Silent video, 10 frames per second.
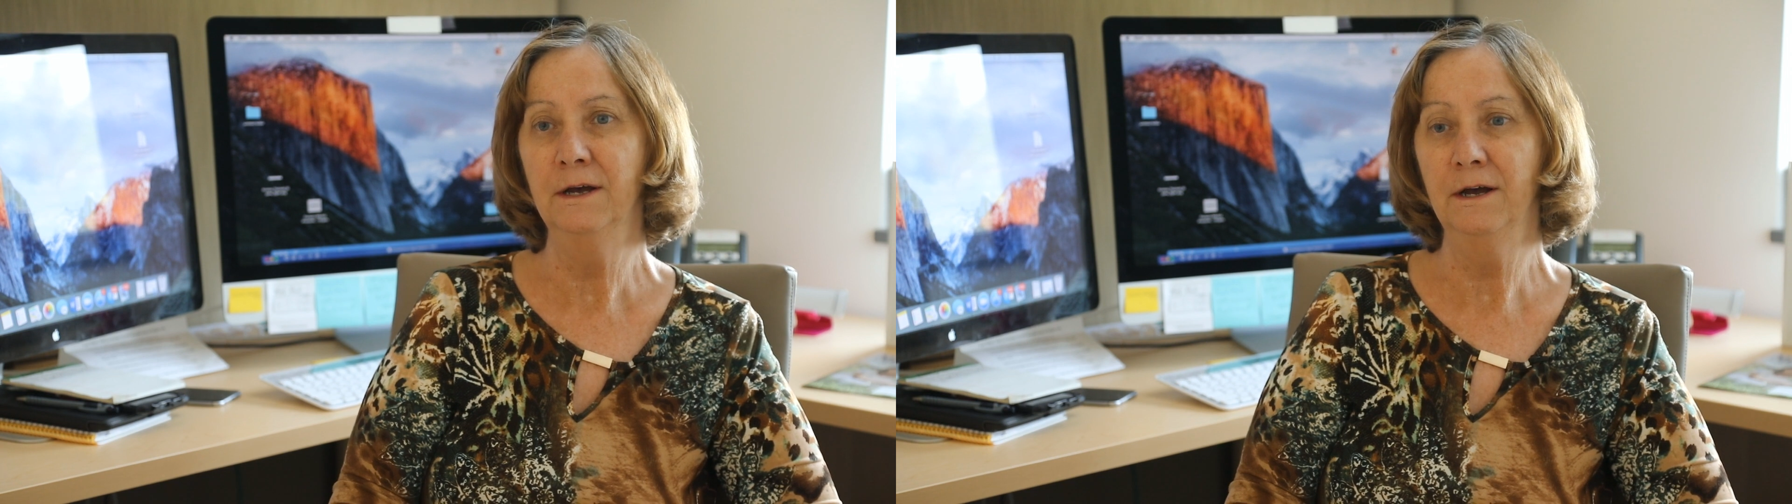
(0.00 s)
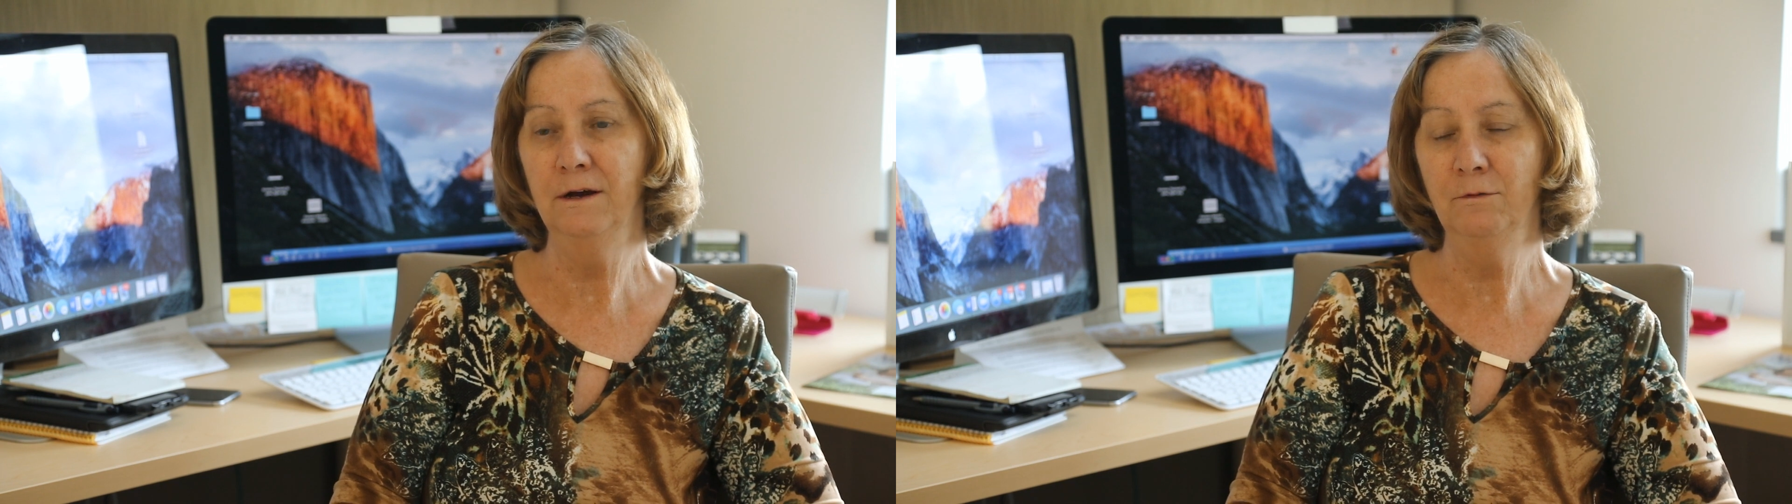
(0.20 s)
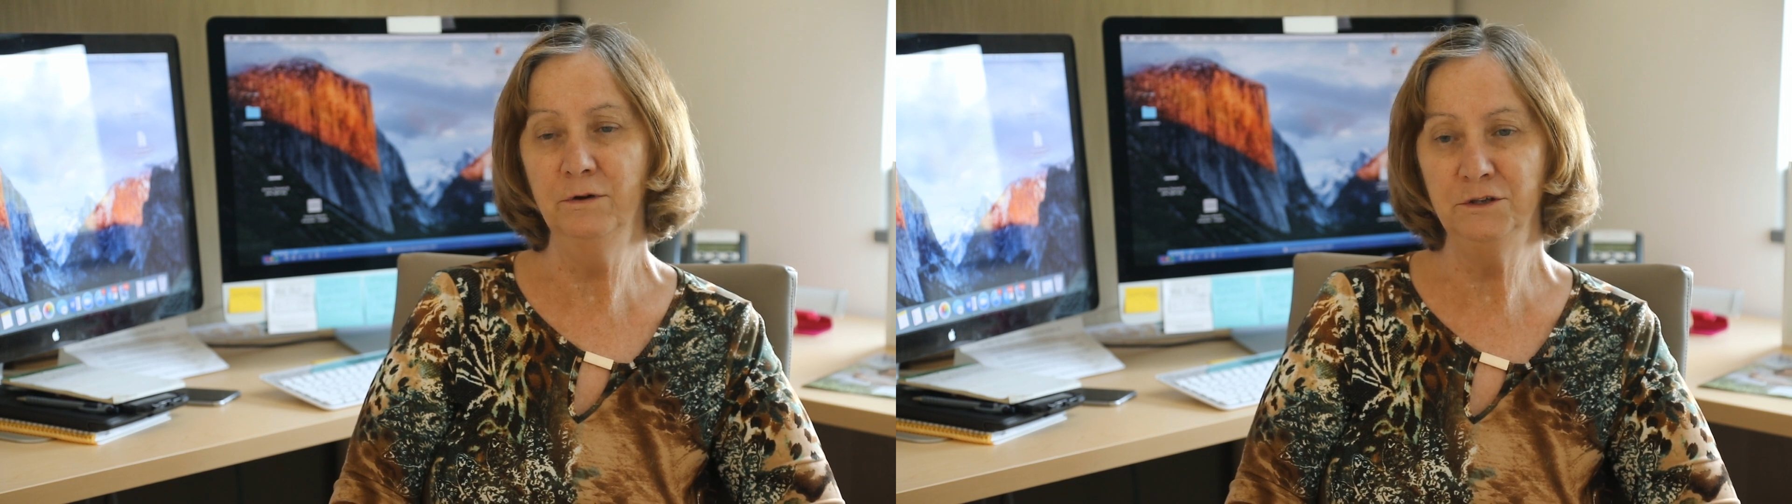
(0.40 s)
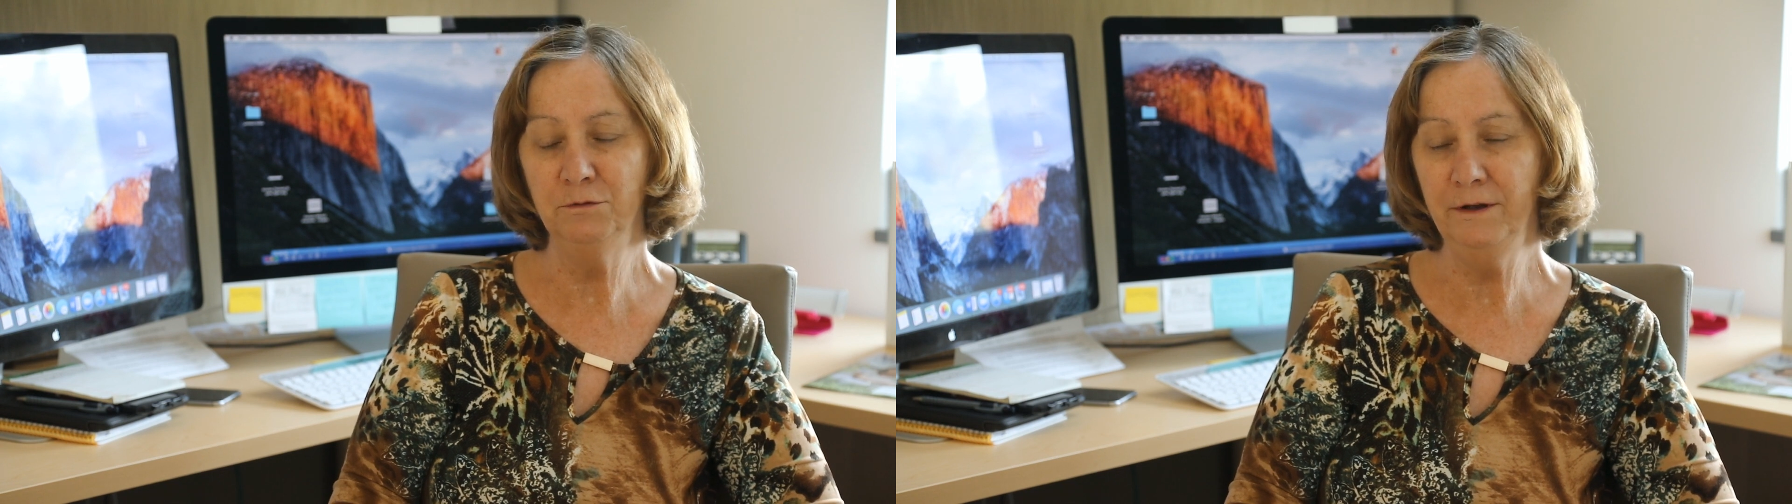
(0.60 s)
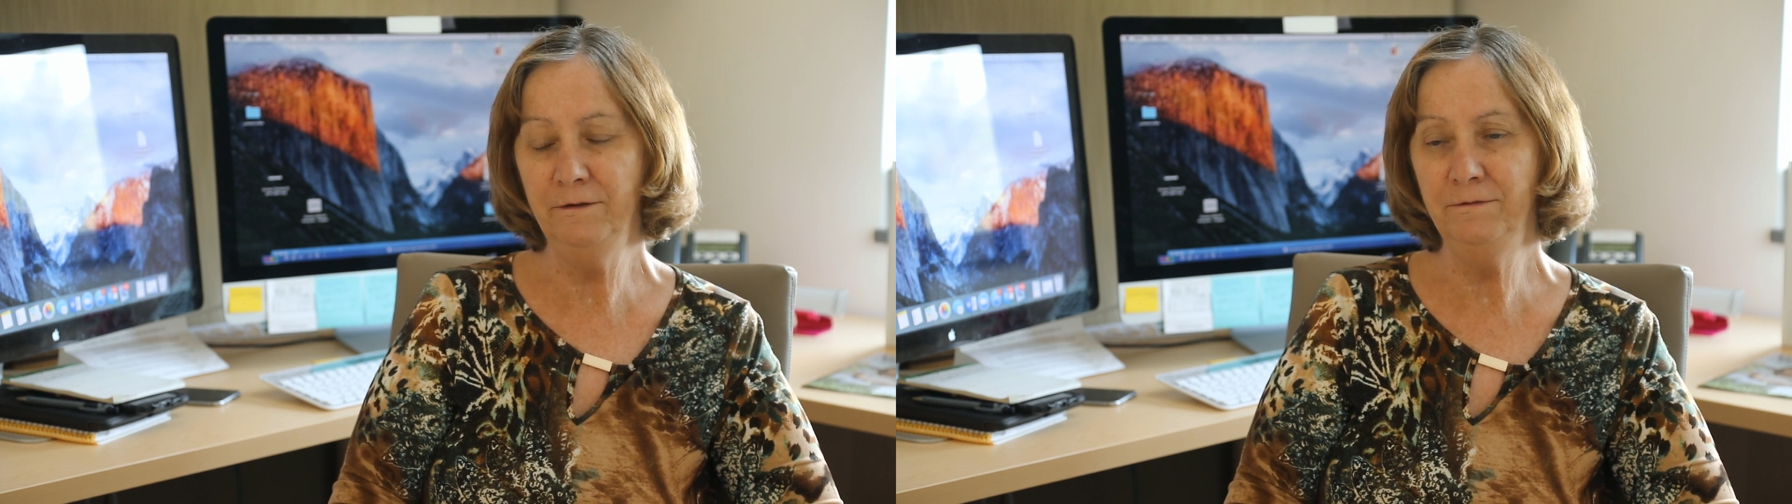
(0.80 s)
uh, which
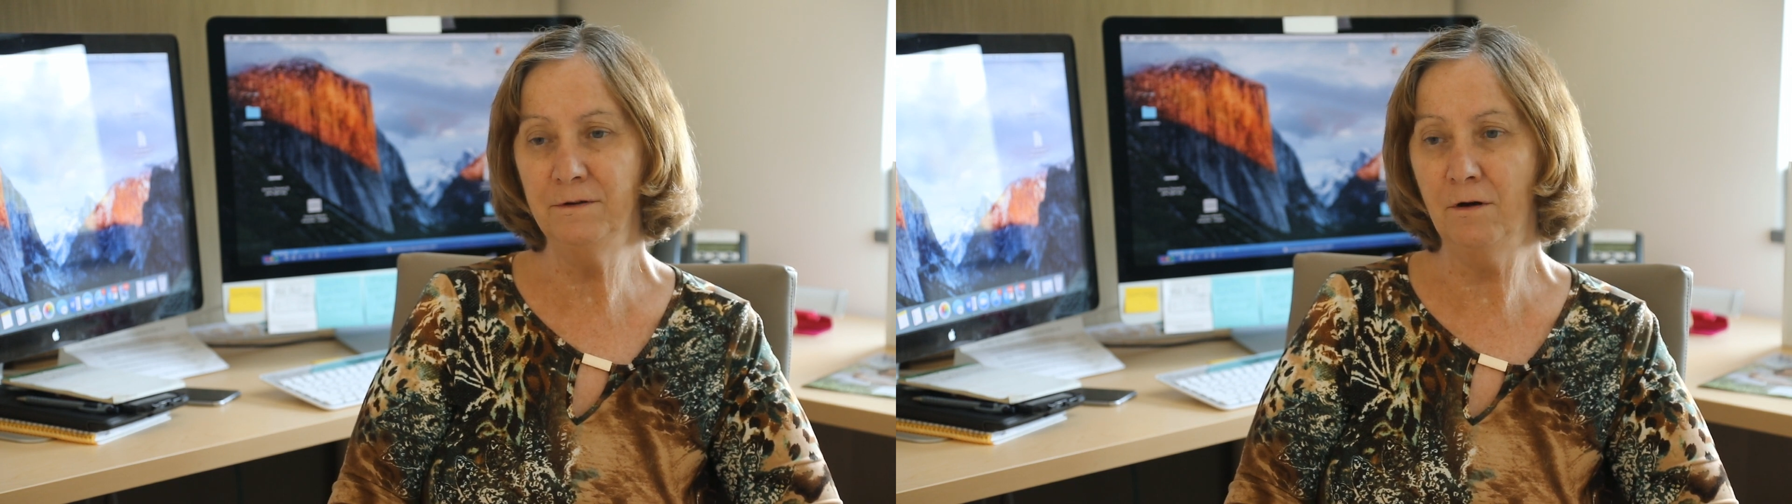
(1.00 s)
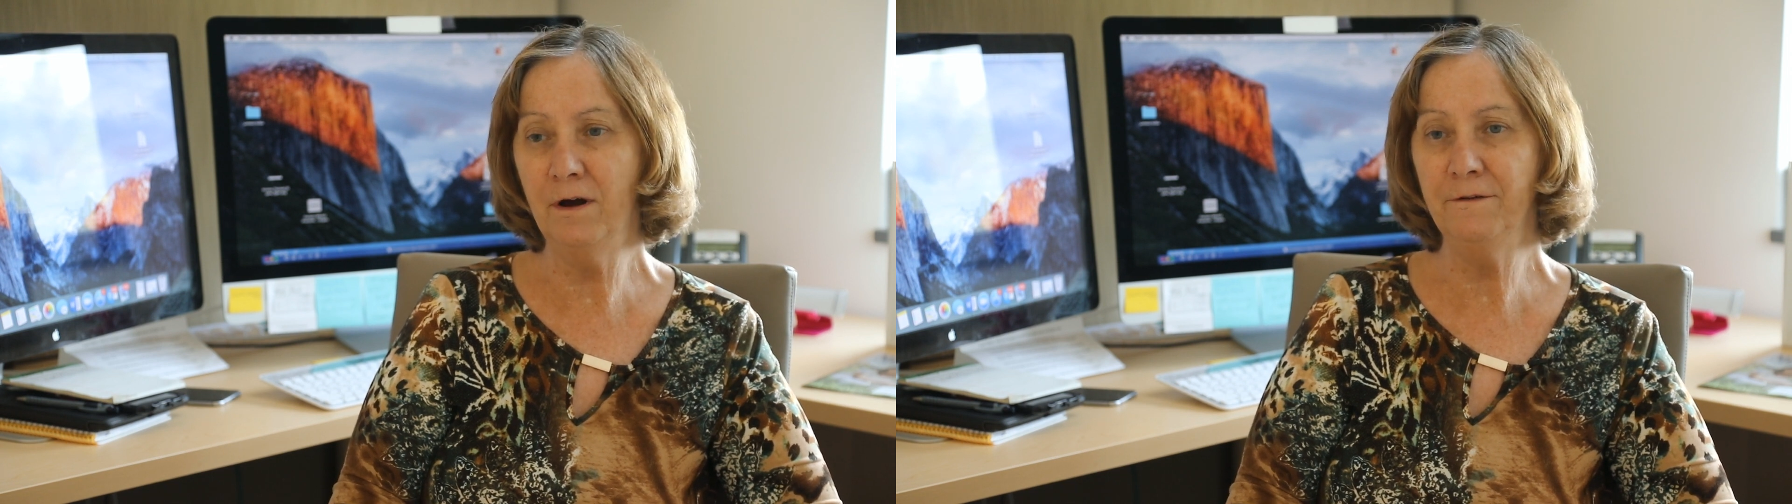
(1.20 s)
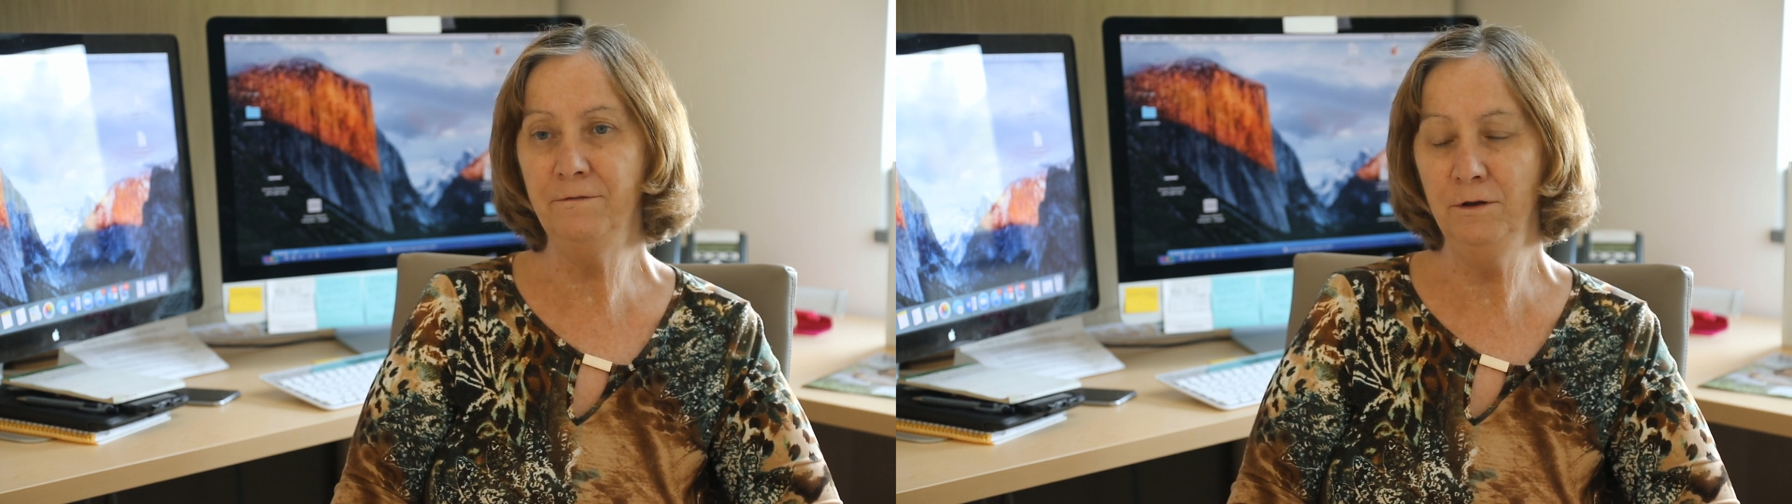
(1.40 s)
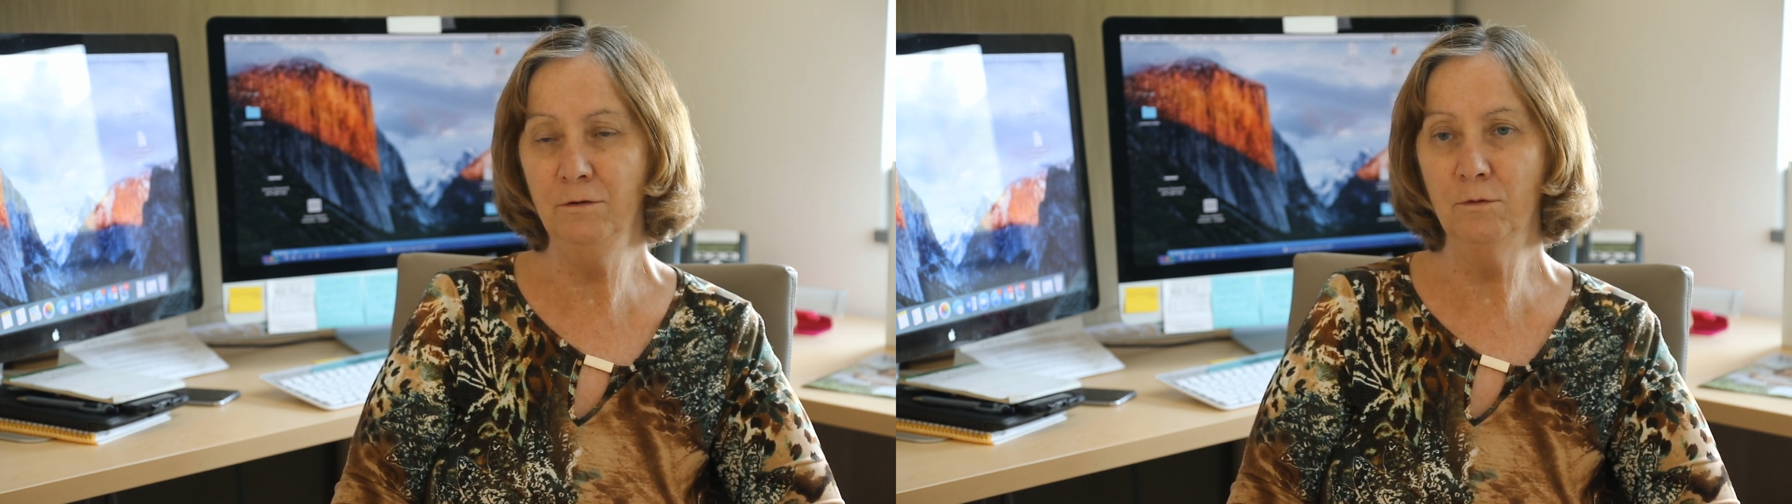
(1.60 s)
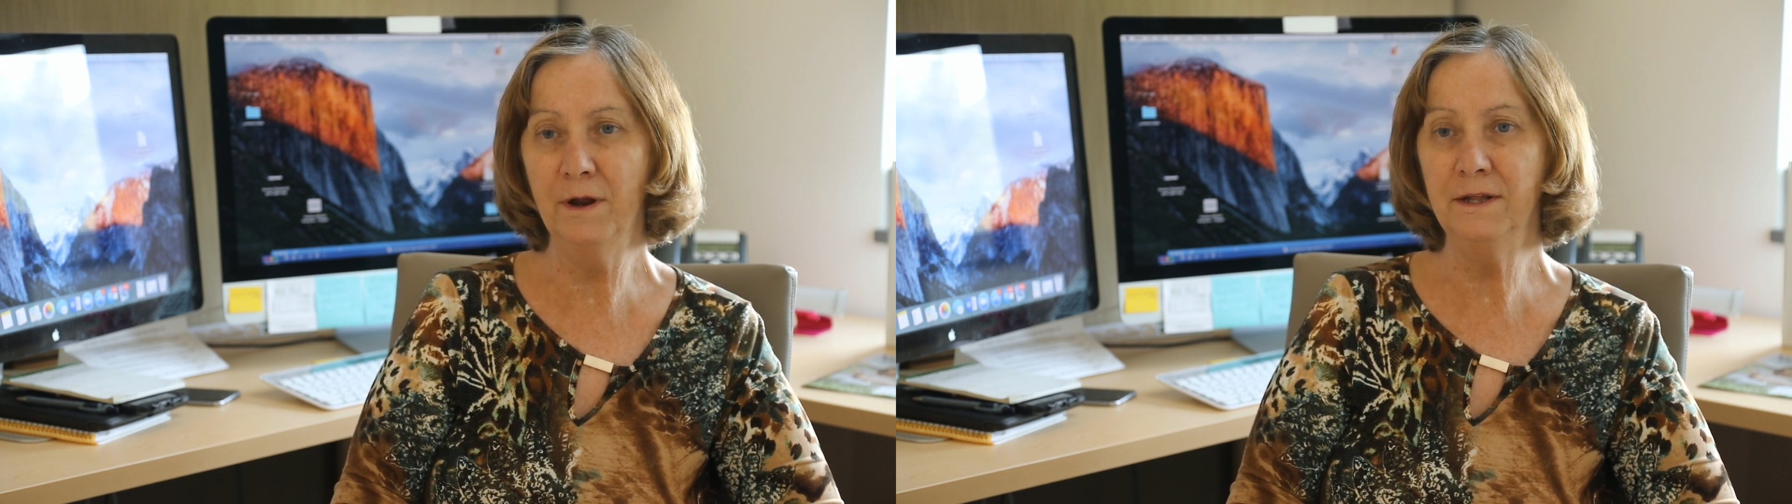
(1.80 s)
we've taught a few around